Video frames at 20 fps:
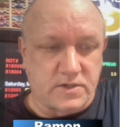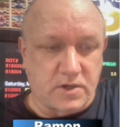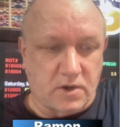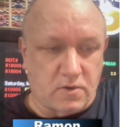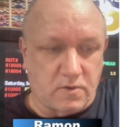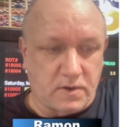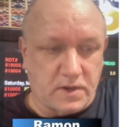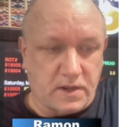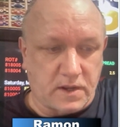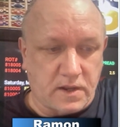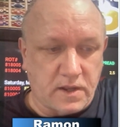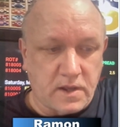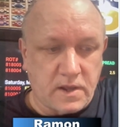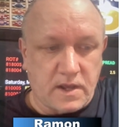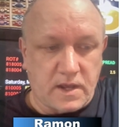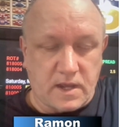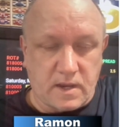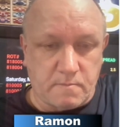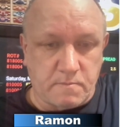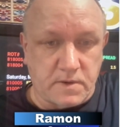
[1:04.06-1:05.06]
Tony.
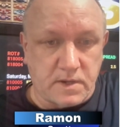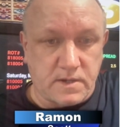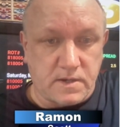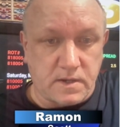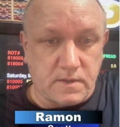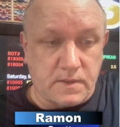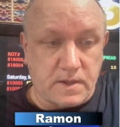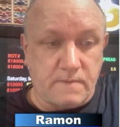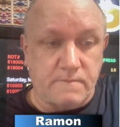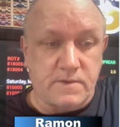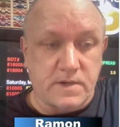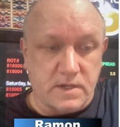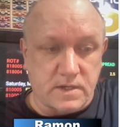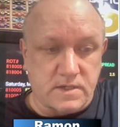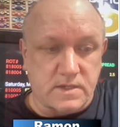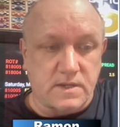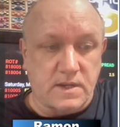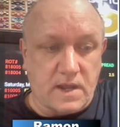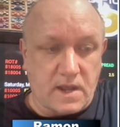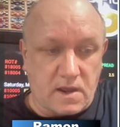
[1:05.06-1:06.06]
Edmonton, they've
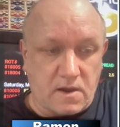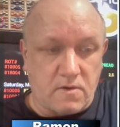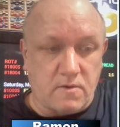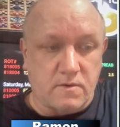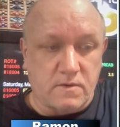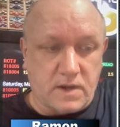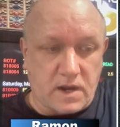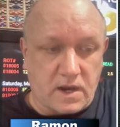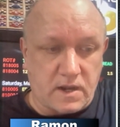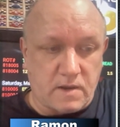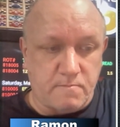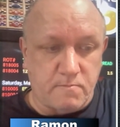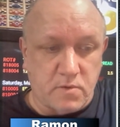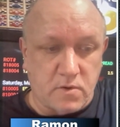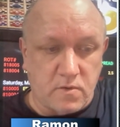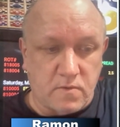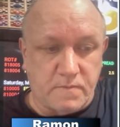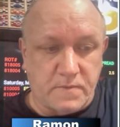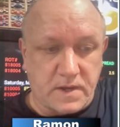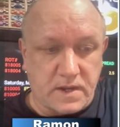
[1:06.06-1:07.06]
just now kind of
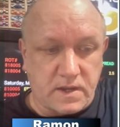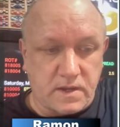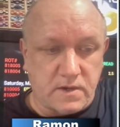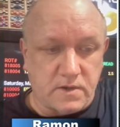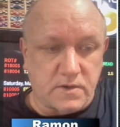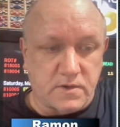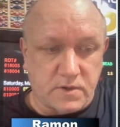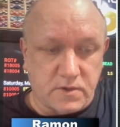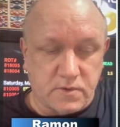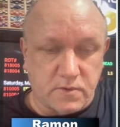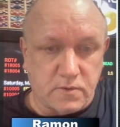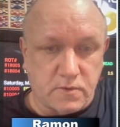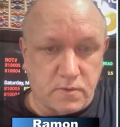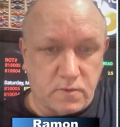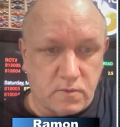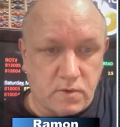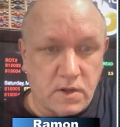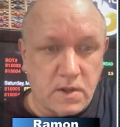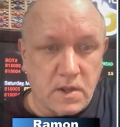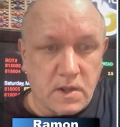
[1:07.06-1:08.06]
moved
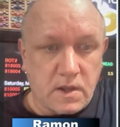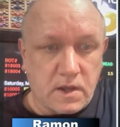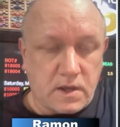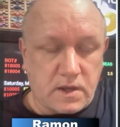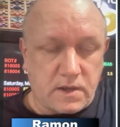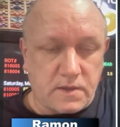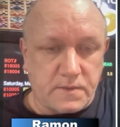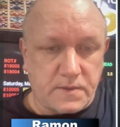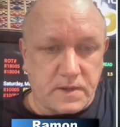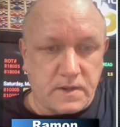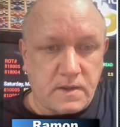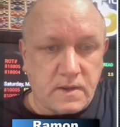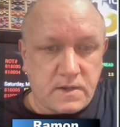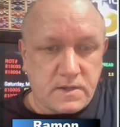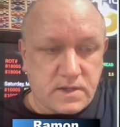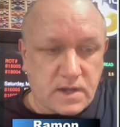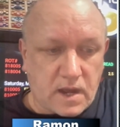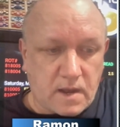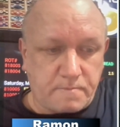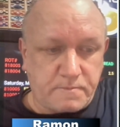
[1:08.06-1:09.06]
into the
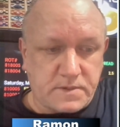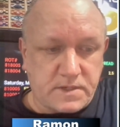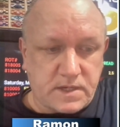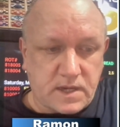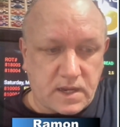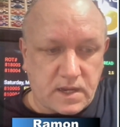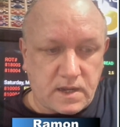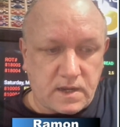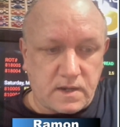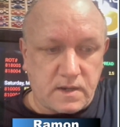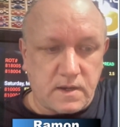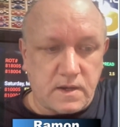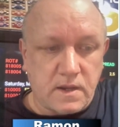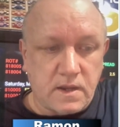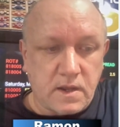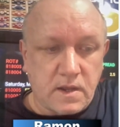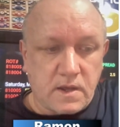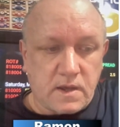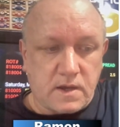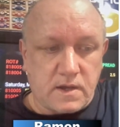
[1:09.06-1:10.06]
top 10
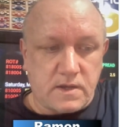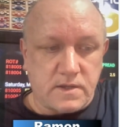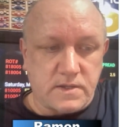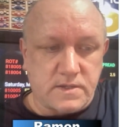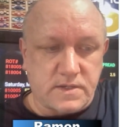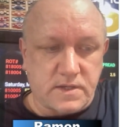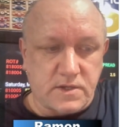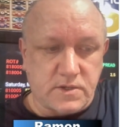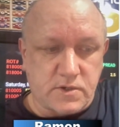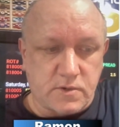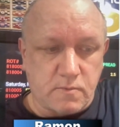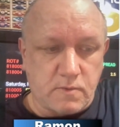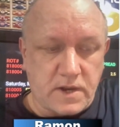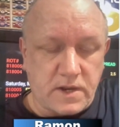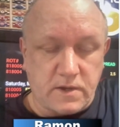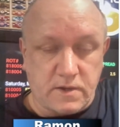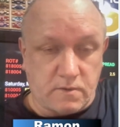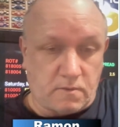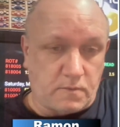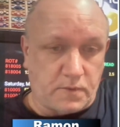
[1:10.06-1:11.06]

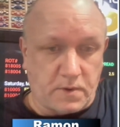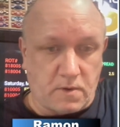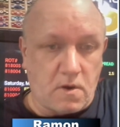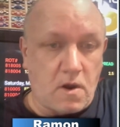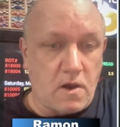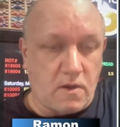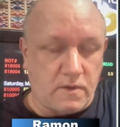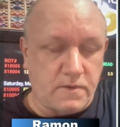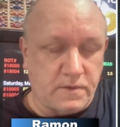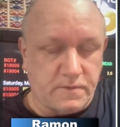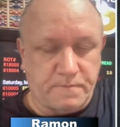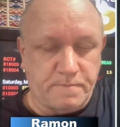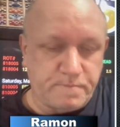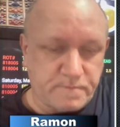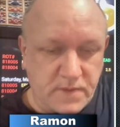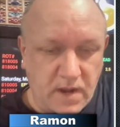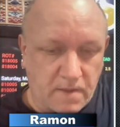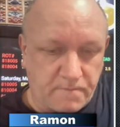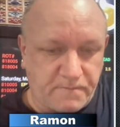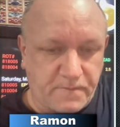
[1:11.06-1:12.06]
situation. You know, they're all in
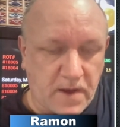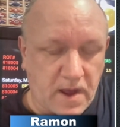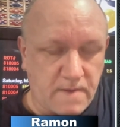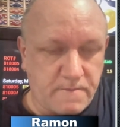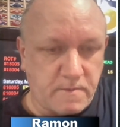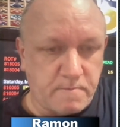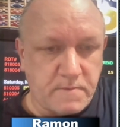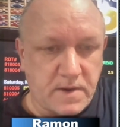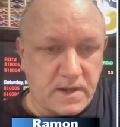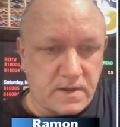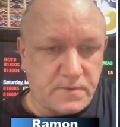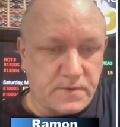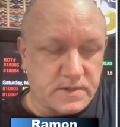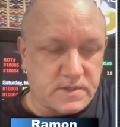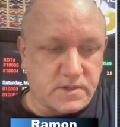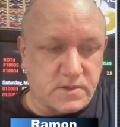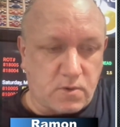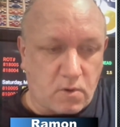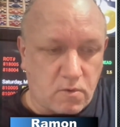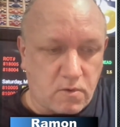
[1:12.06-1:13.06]
top 5 in many of the
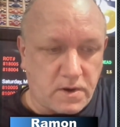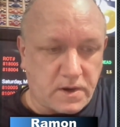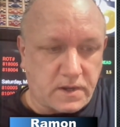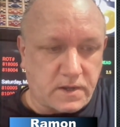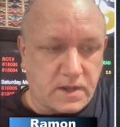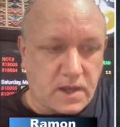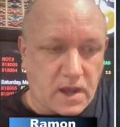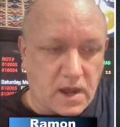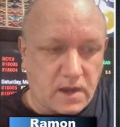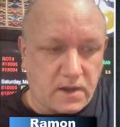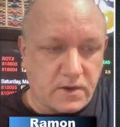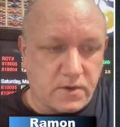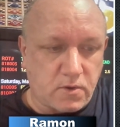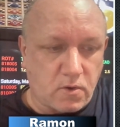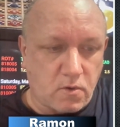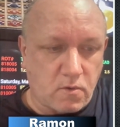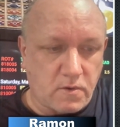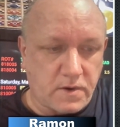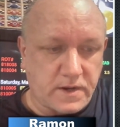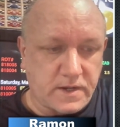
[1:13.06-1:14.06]
scoring
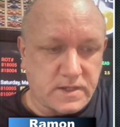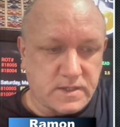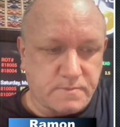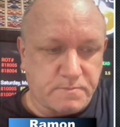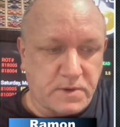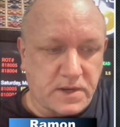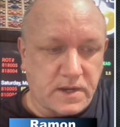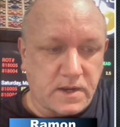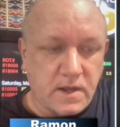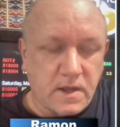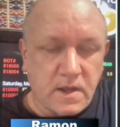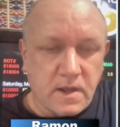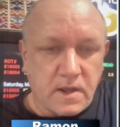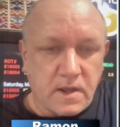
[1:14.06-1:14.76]
categories, but